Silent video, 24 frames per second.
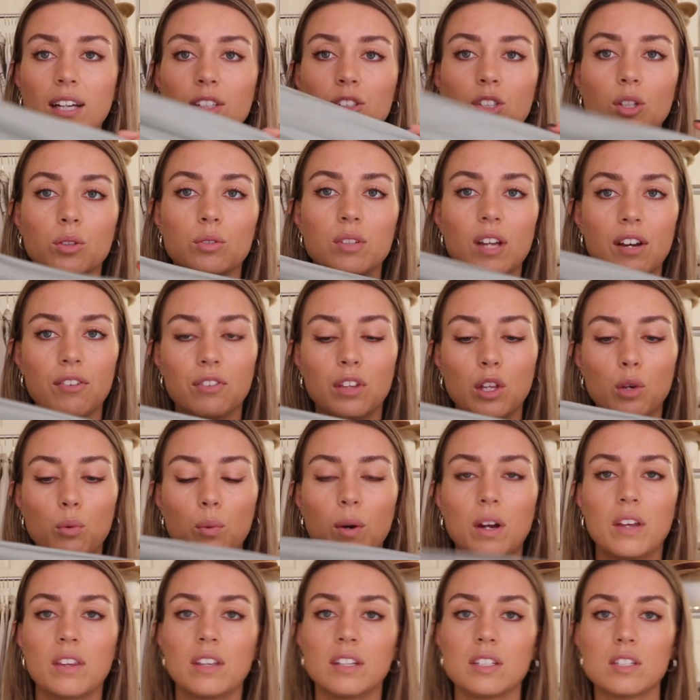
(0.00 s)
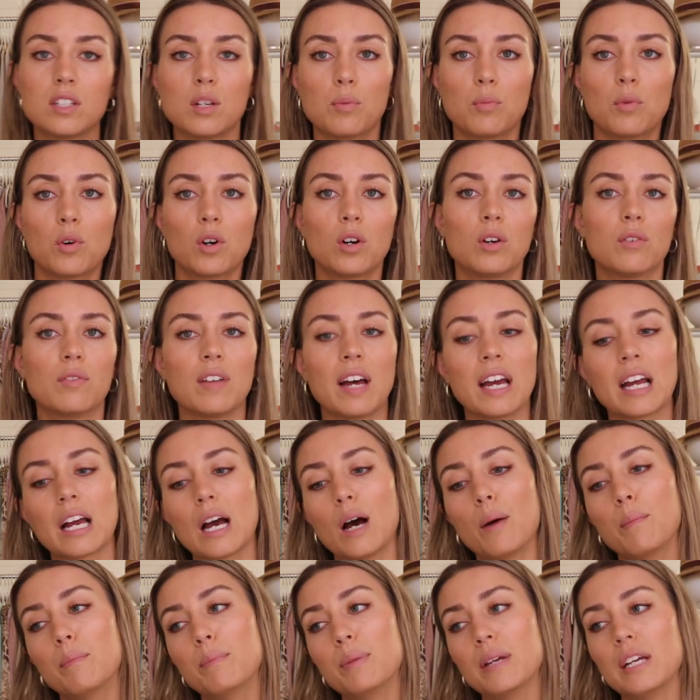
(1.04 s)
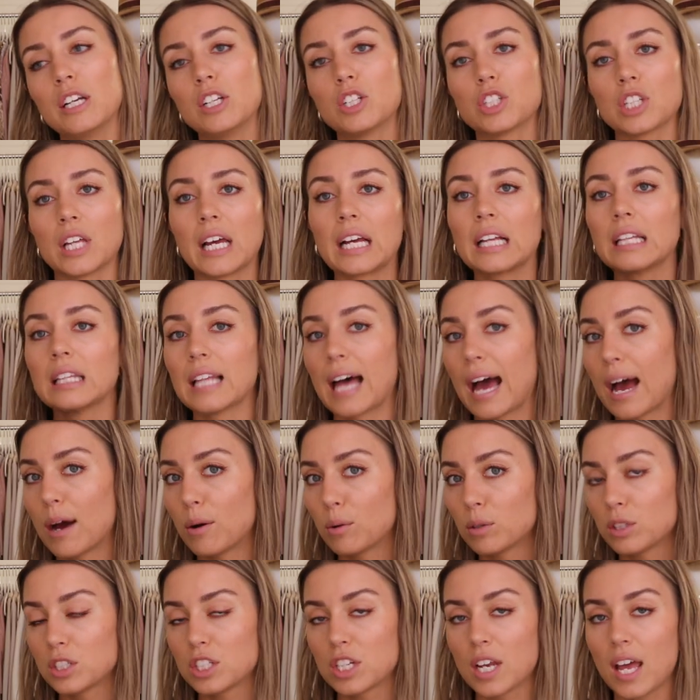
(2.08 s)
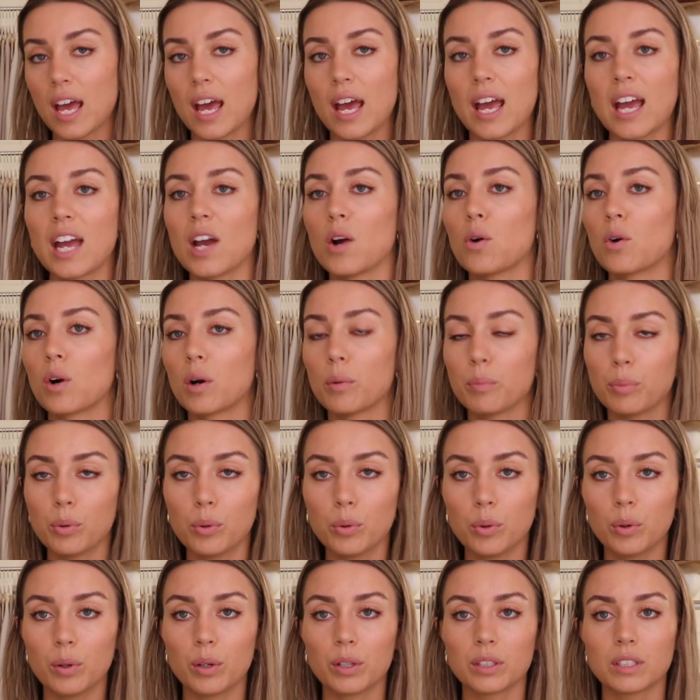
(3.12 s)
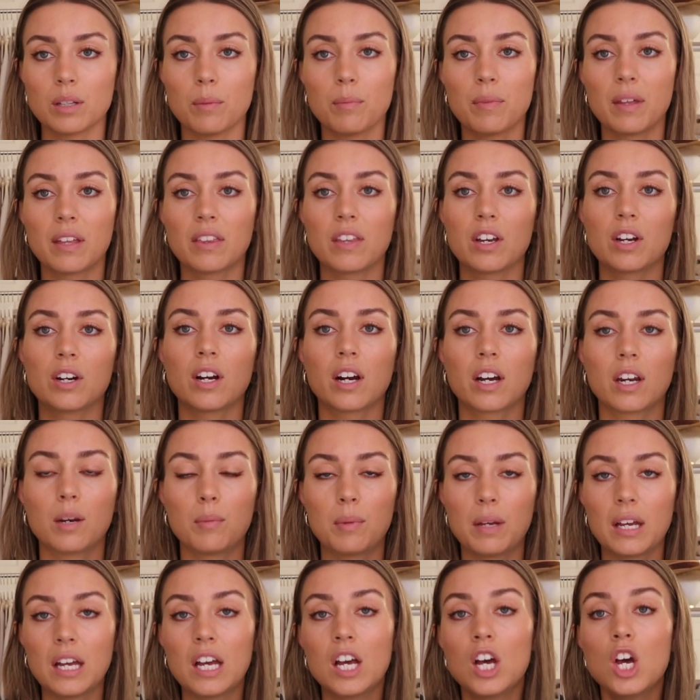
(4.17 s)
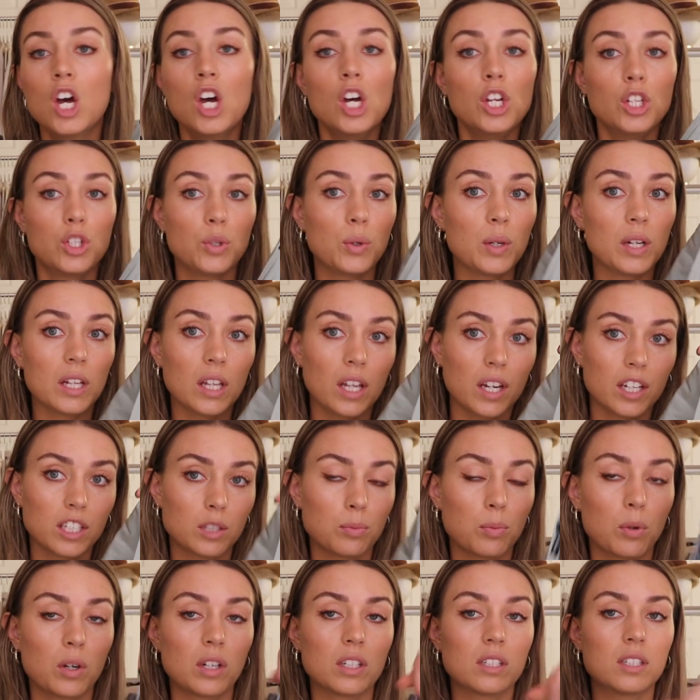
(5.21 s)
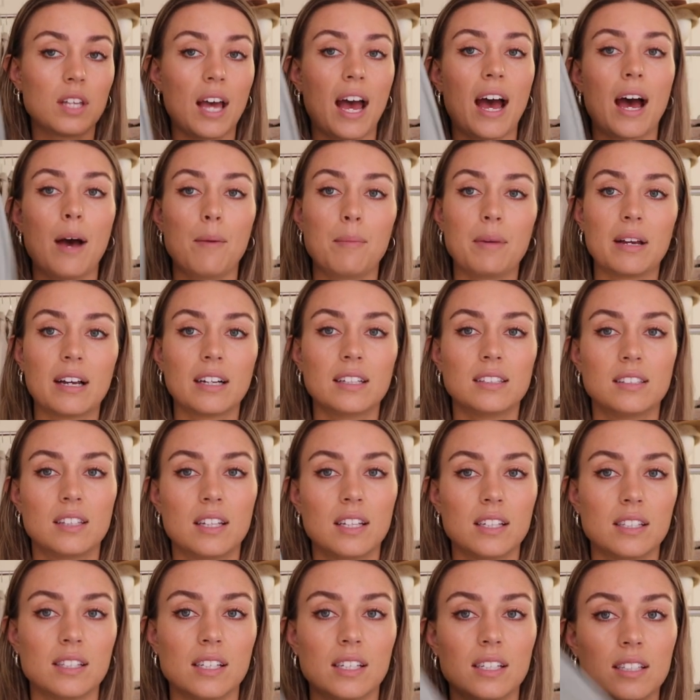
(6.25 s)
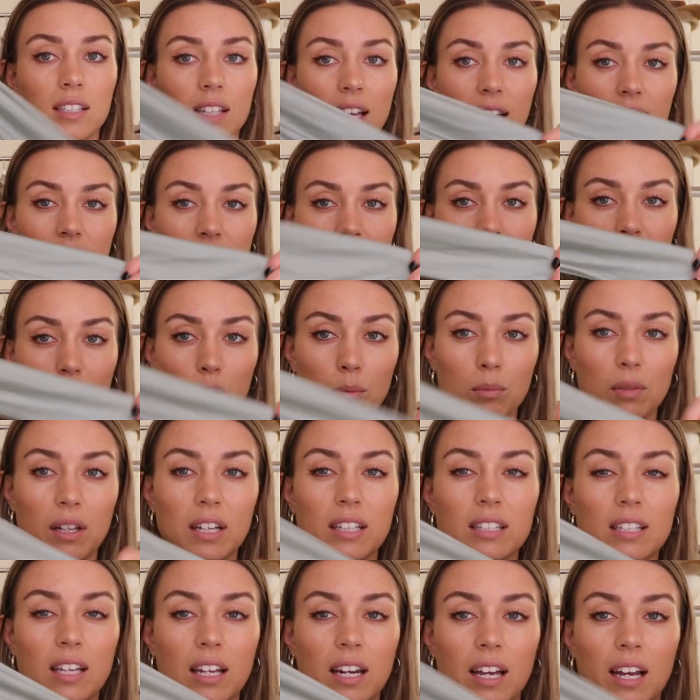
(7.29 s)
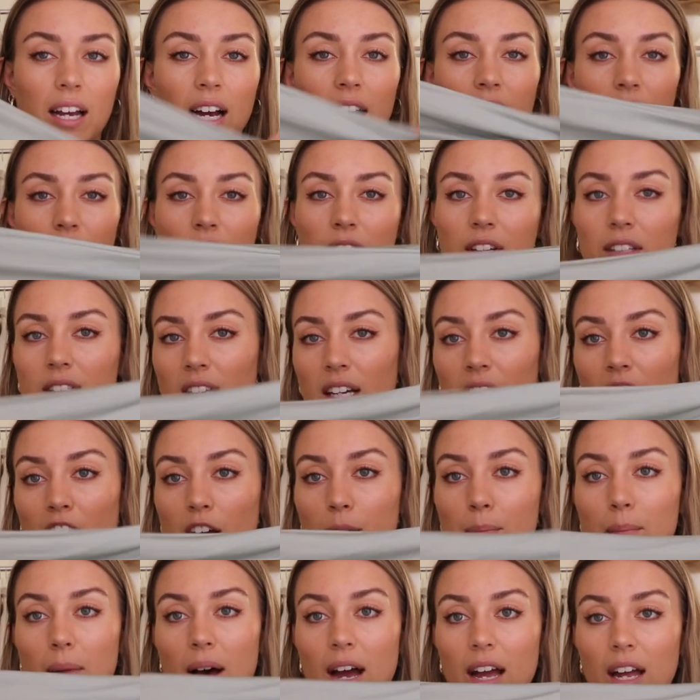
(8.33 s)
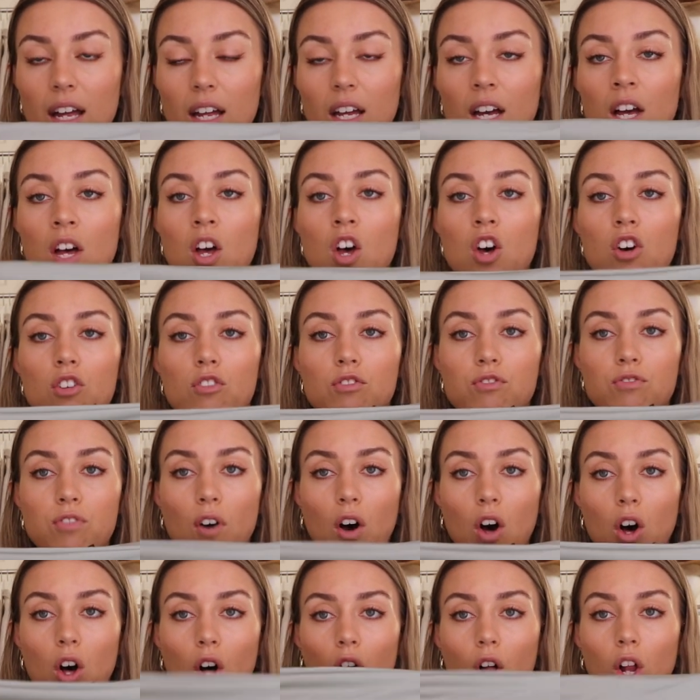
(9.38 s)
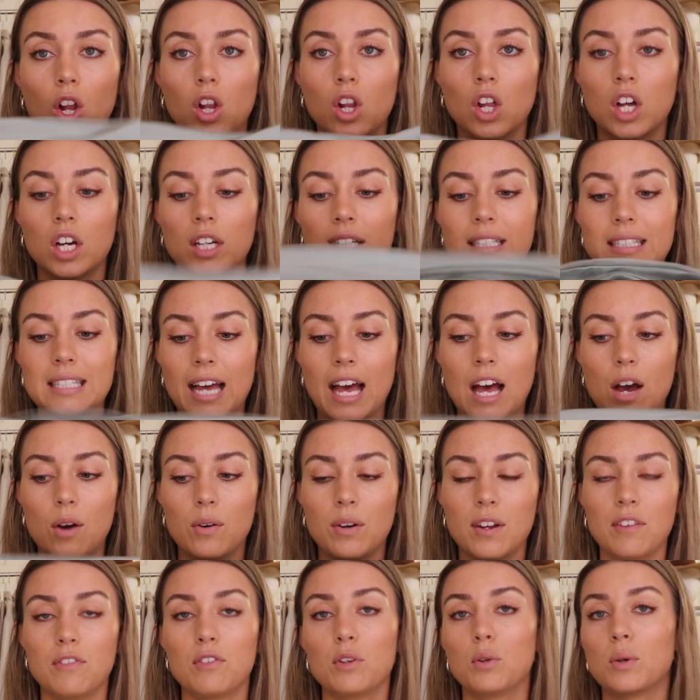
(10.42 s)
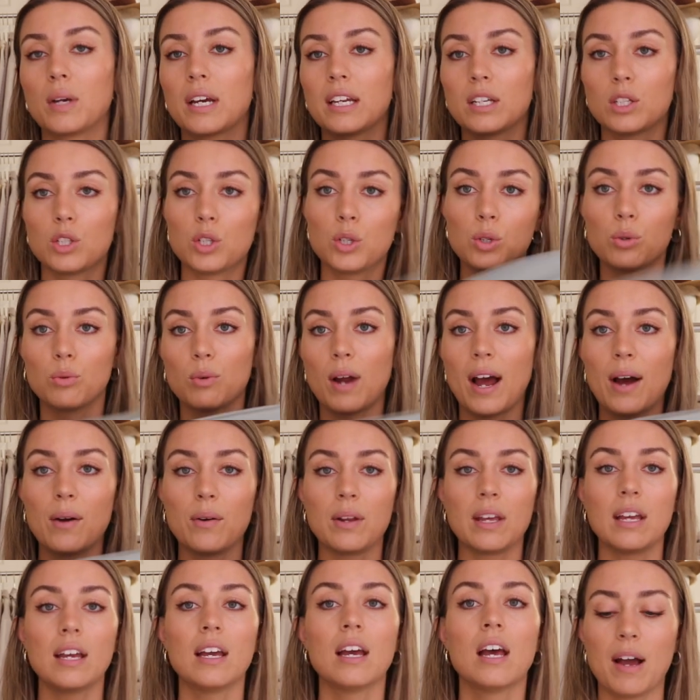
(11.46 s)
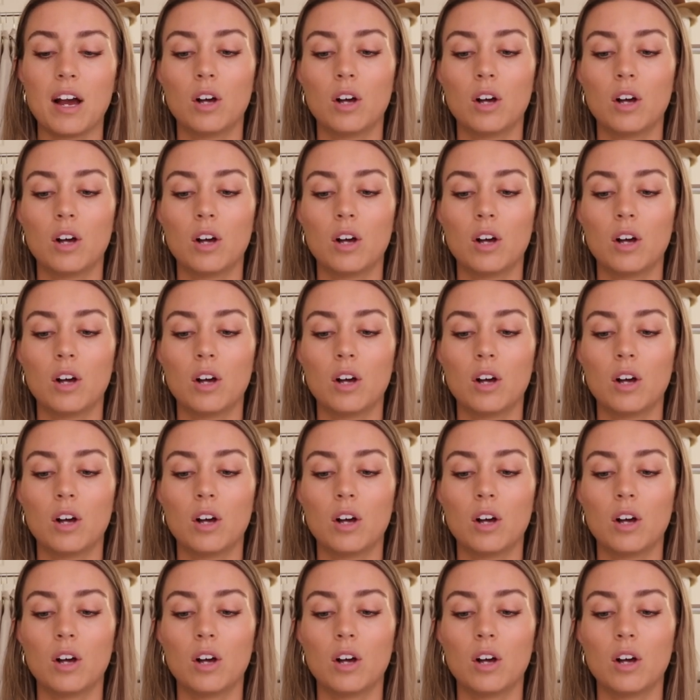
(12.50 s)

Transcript: So definitely wear this to more of like a beach like lounge day or a pool pool or something that you're not gonna be doing a lot of sports at because this is like seamless and it kind of feels like it might fall down if you get too rowdy.